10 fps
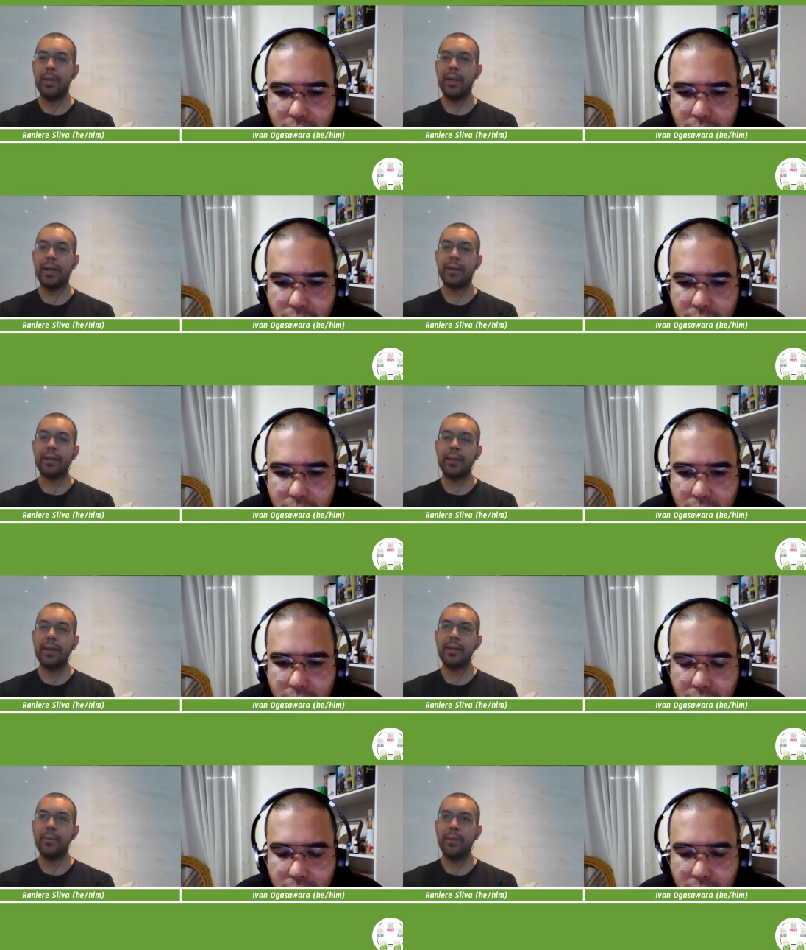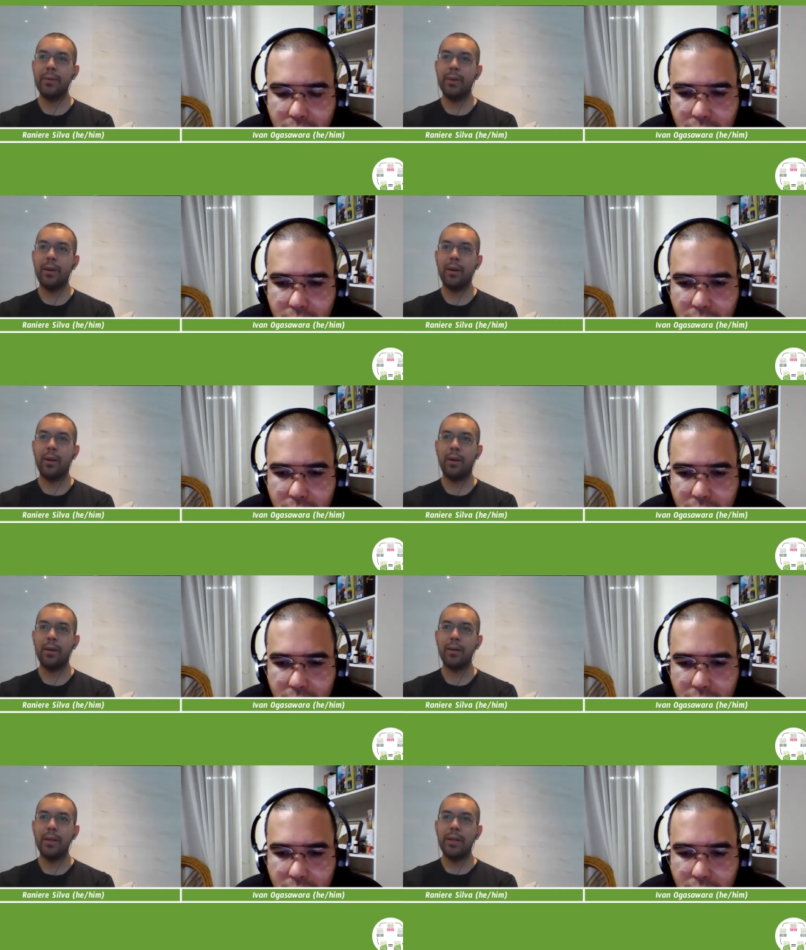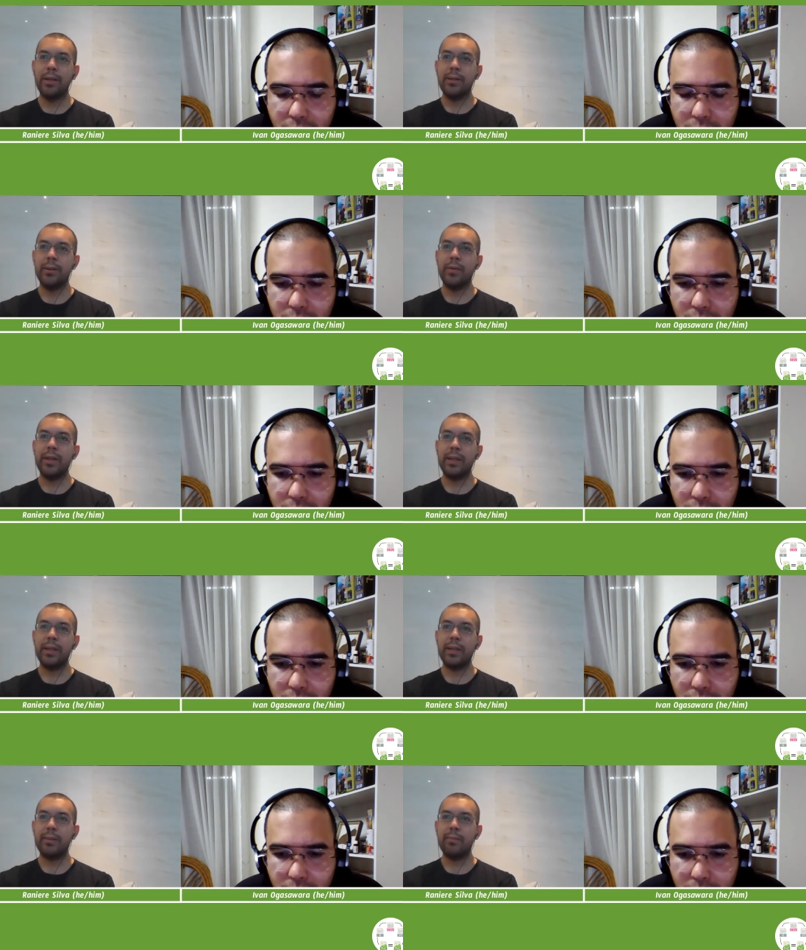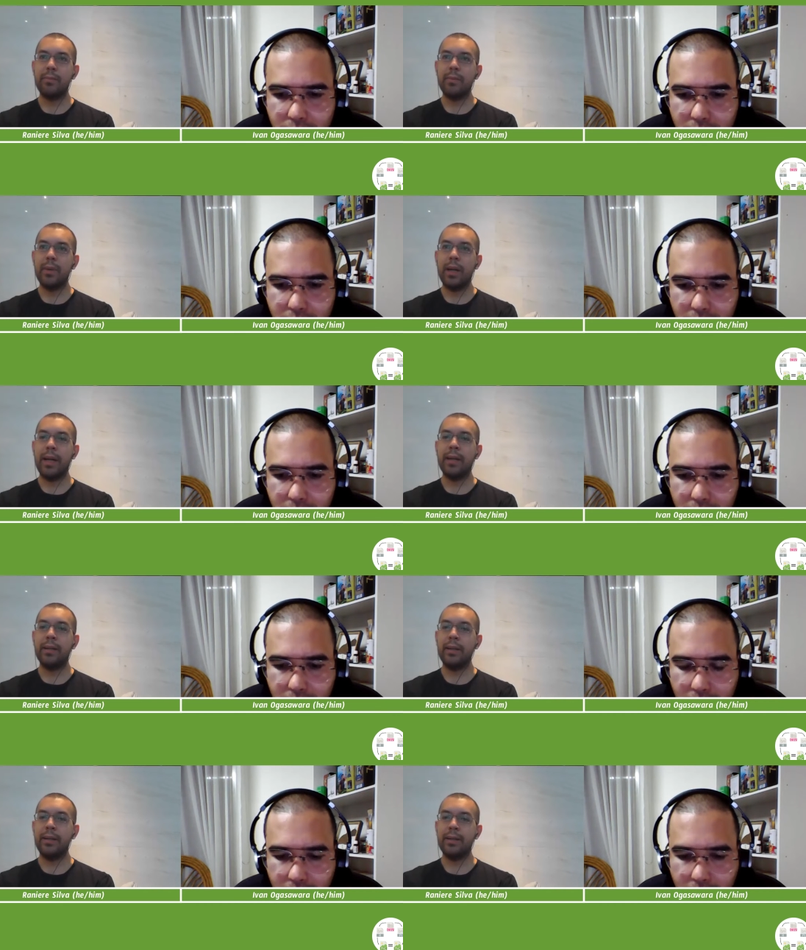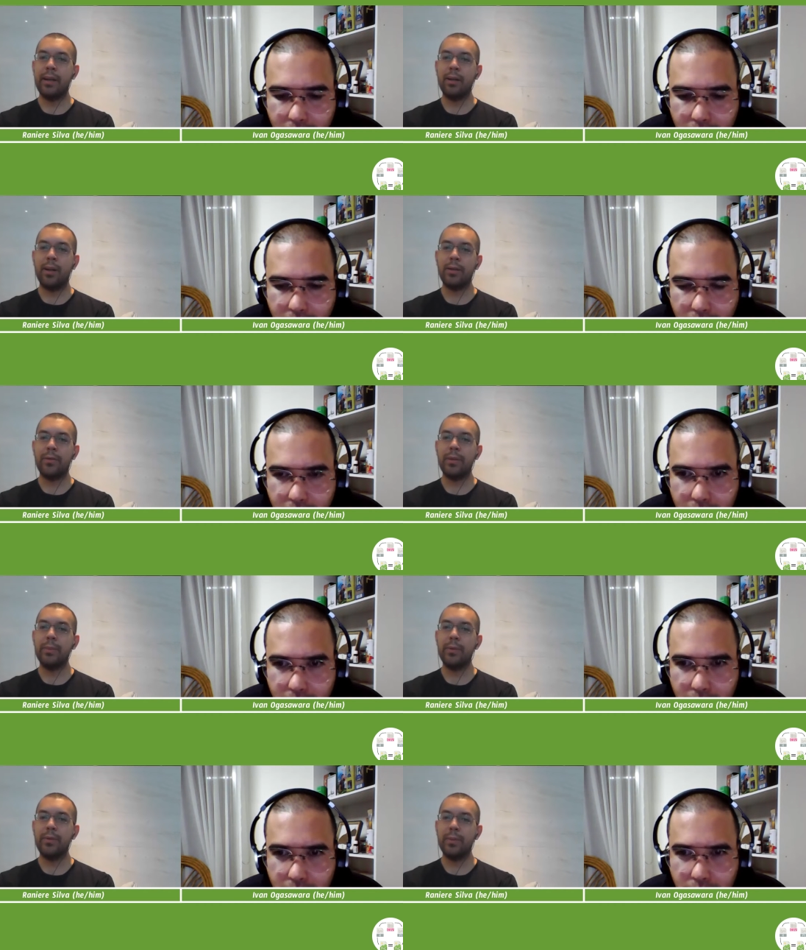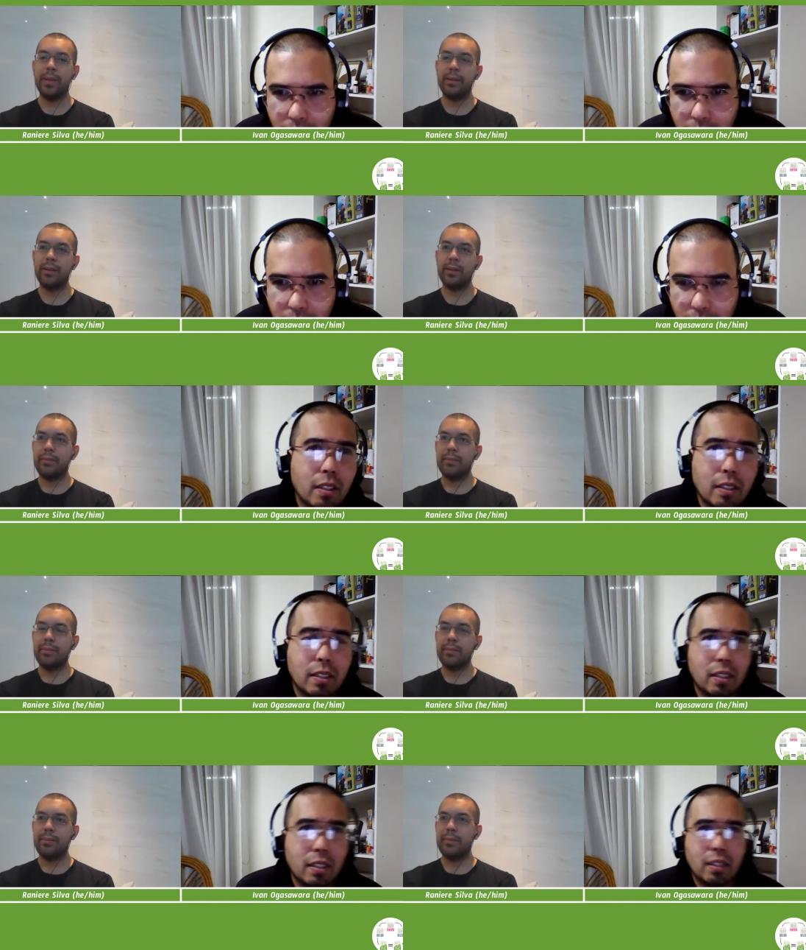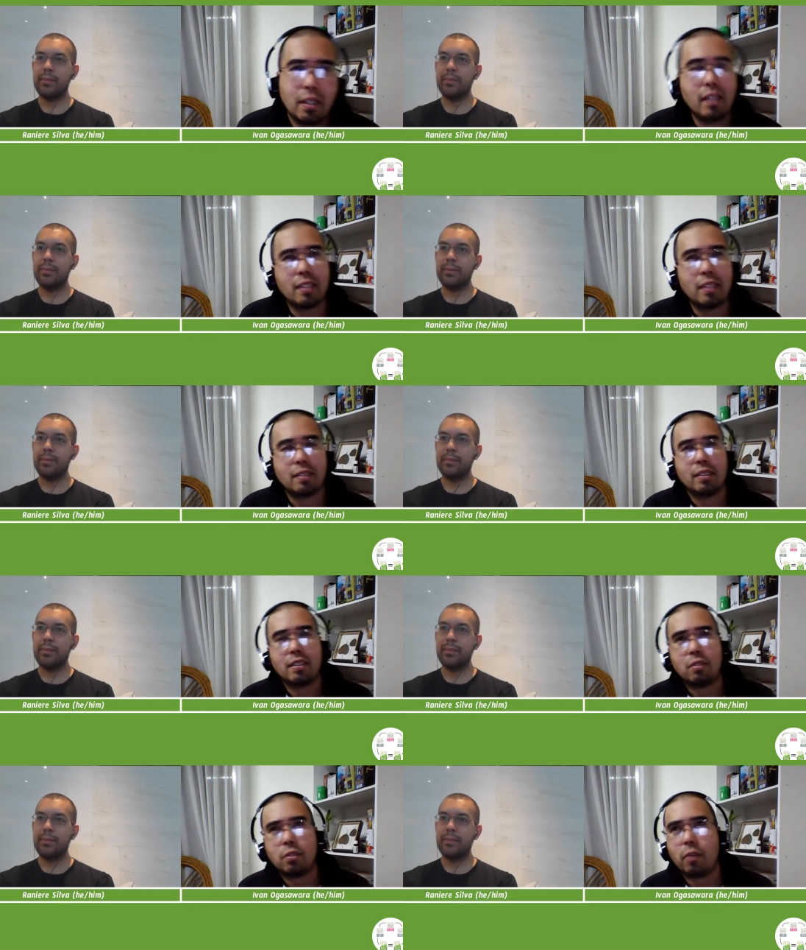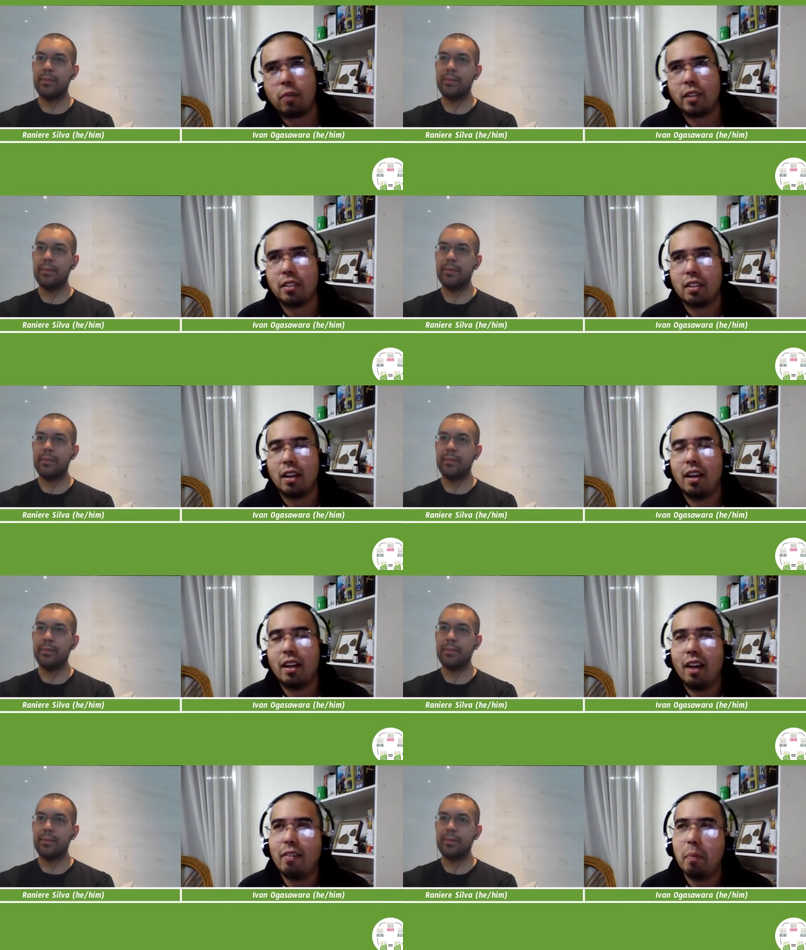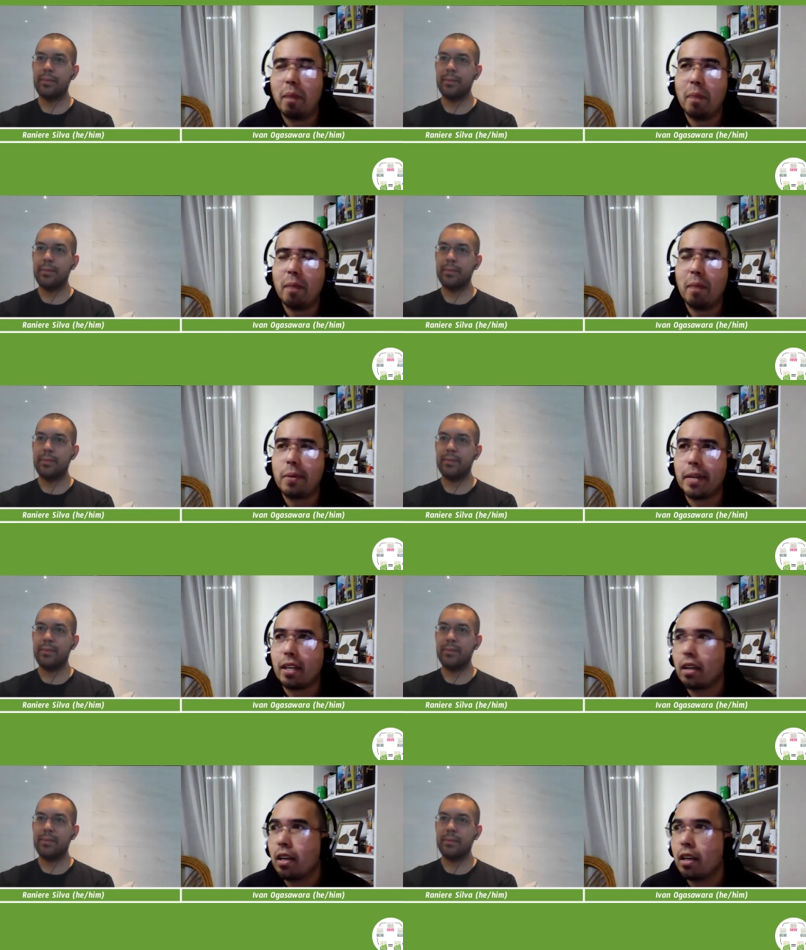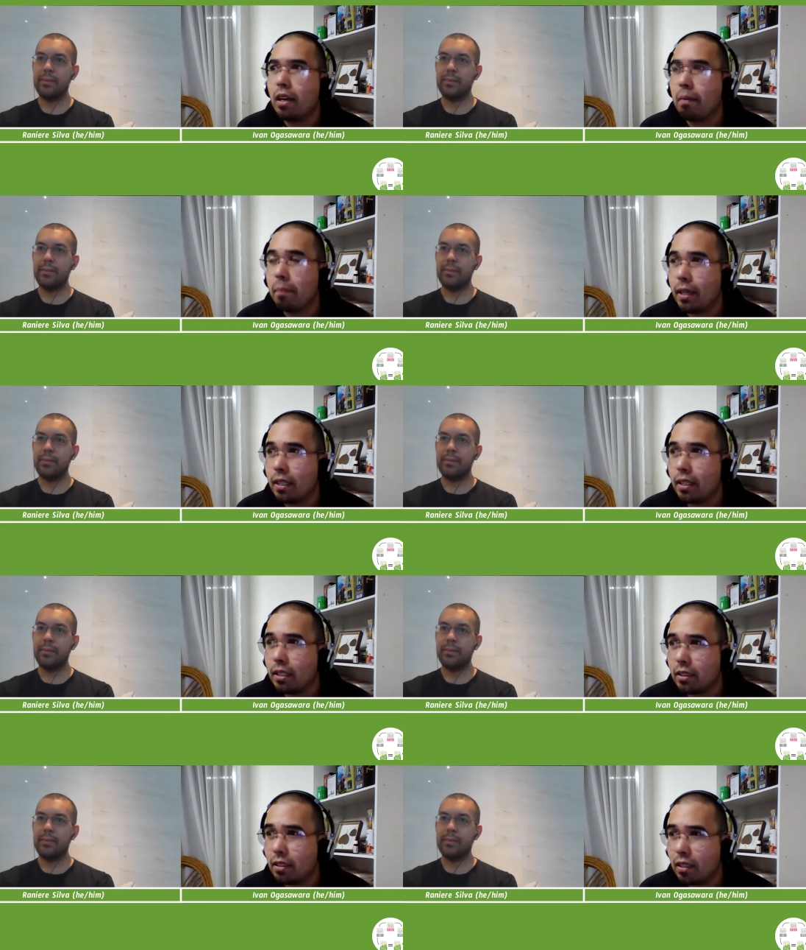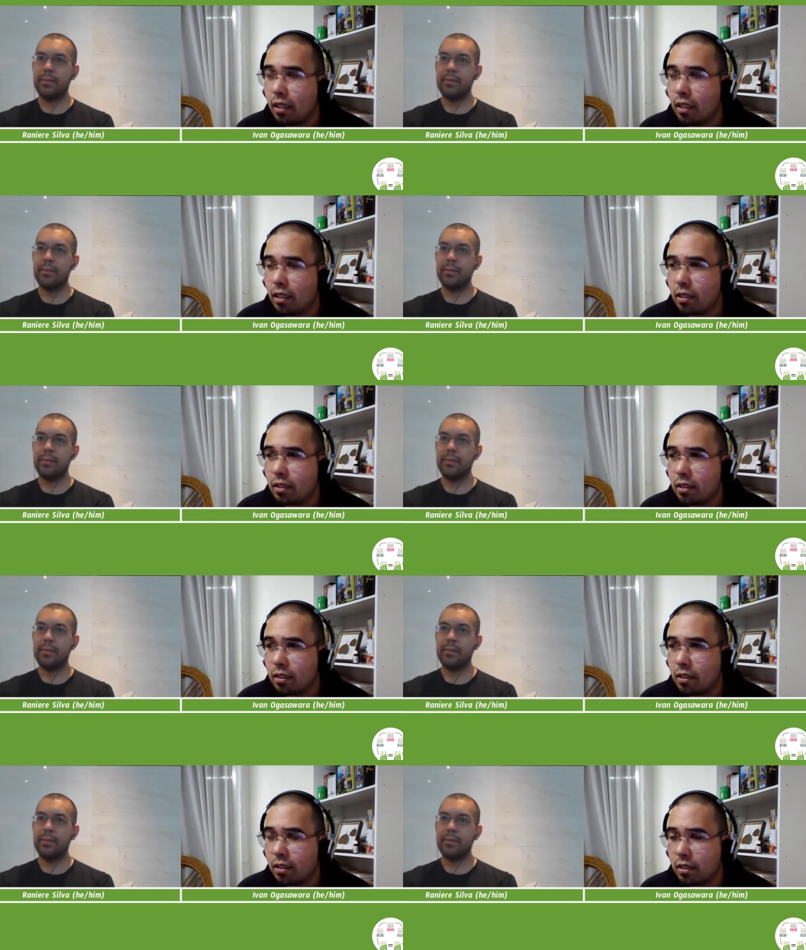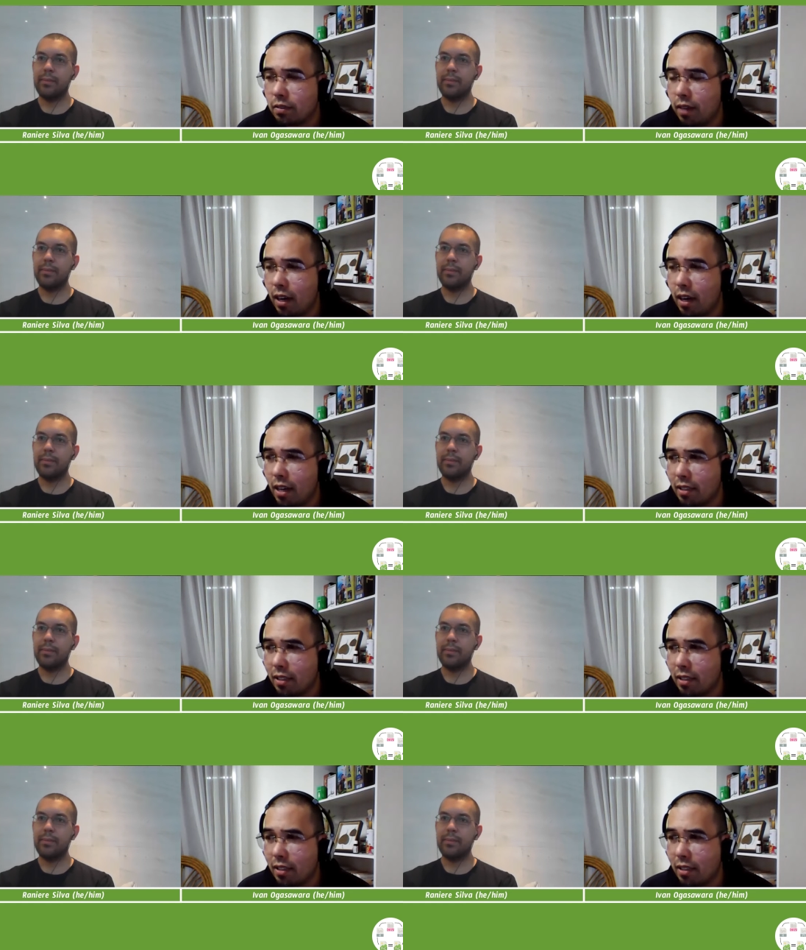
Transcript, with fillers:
Speaker 1: really accessible, or do you think it, they did a lot of improvement?
Speaker 2: Yeah, it's a good question. I have a bad memory, but as far as I